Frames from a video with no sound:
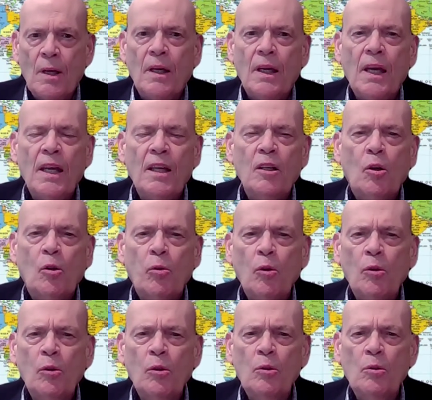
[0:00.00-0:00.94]

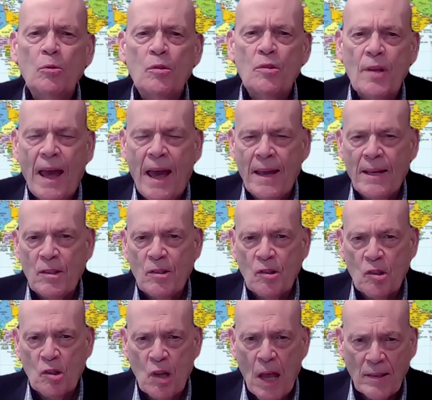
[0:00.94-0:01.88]
includes an
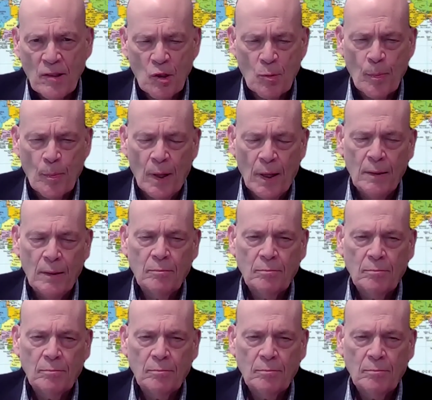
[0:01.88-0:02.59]
assessment,